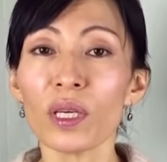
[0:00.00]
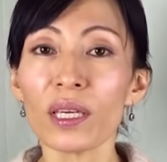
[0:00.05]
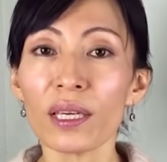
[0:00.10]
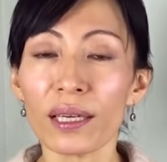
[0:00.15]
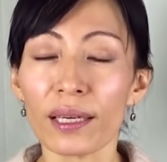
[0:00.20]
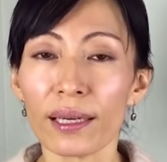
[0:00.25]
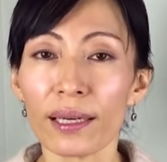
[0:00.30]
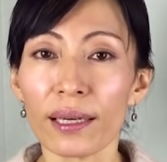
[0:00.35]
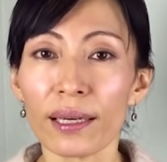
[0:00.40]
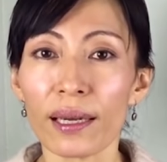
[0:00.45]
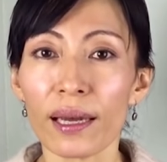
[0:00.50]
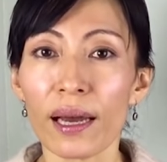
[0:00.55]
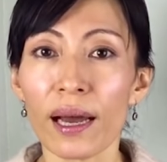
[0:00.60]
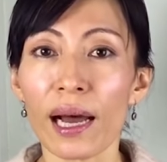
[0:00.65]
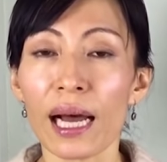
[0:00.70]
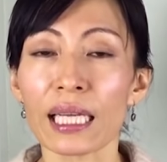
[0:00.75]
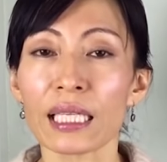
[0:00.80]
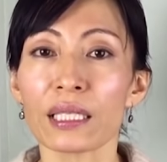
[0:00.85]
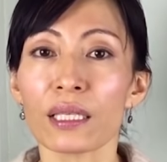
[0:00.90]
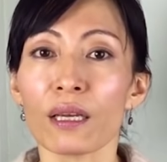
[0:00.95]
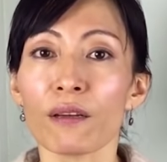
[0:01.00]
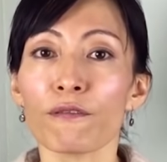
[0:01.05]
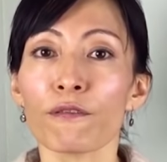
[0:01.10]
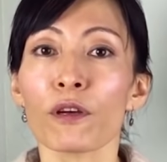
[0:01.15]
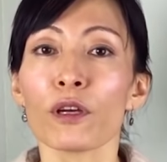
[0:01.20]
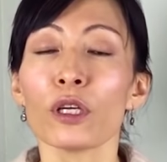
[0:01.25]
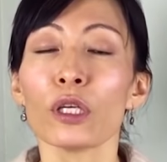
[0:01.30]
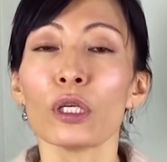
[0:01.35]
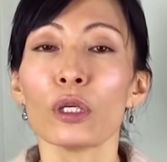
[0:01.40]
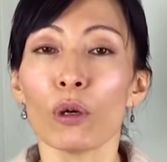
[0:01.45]
me, as if
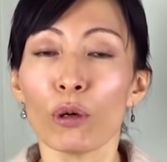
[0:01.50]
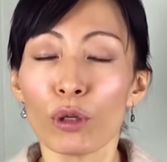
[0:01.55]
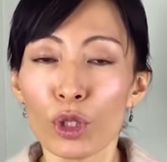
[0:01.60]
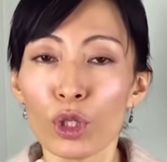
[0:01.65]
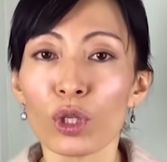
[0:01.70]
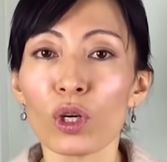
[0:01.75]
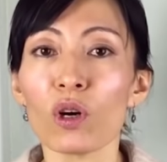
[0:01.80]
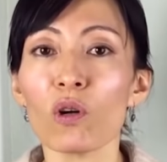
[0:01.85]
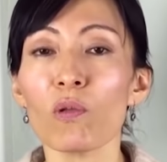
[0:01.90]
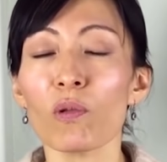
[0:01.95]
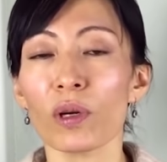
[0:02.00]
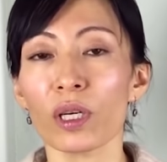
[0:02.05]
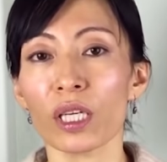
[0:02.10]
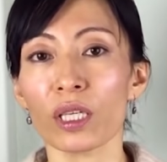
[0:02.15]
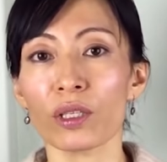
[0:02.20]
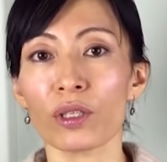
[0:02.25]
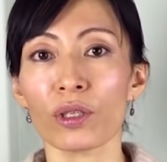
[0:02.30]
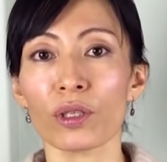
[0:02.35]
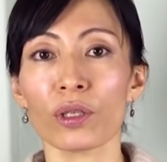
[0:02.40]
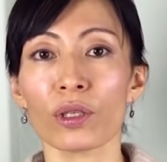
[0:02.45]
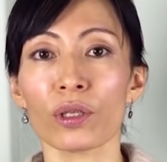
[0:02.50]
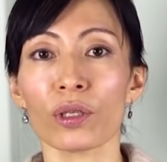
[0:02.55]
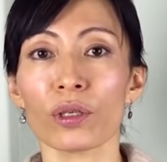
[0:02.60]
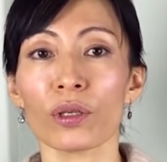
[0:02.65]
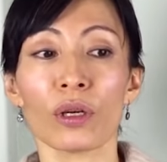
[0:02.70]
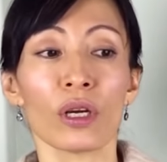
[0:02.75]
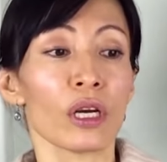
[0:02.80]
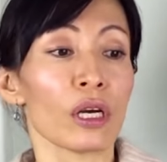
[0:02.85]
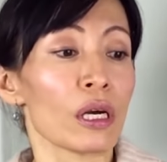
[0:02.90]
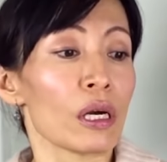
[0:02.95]
Yoshiko wanted
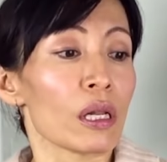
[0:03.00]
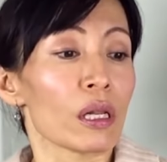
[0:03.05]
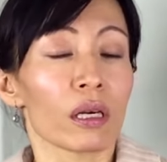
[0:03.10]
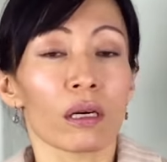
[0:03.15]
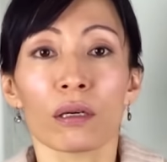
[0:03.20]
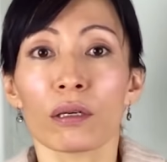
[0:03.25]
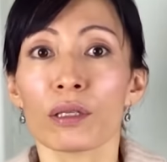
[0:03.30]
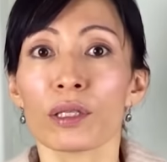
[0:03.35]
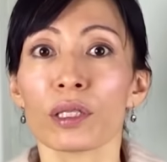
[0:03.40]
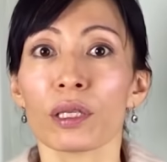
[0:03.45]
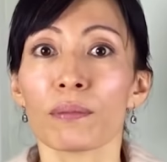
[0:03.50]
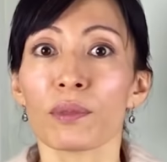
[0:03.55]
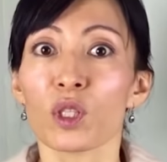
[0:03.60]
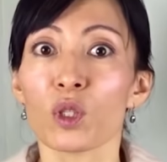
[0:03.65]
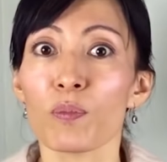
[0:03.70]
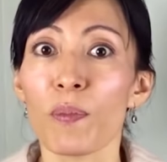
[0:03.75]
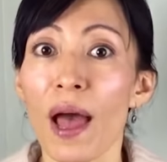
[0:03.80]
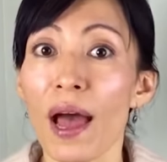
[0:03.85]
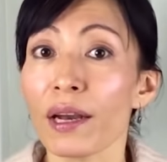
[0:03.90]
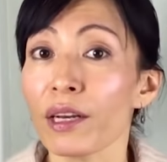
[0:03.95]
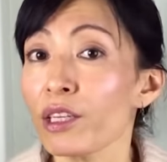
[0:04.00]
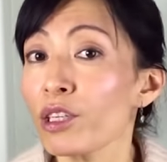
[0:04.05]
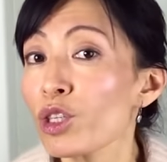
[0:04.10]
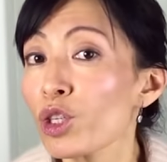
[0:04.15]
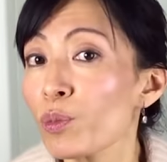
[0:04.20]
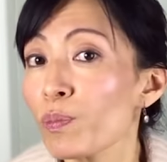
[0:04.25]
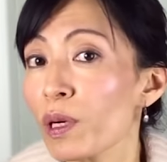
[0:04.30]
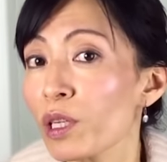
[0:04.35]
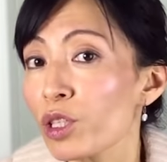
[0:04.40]
to learn some Spanish,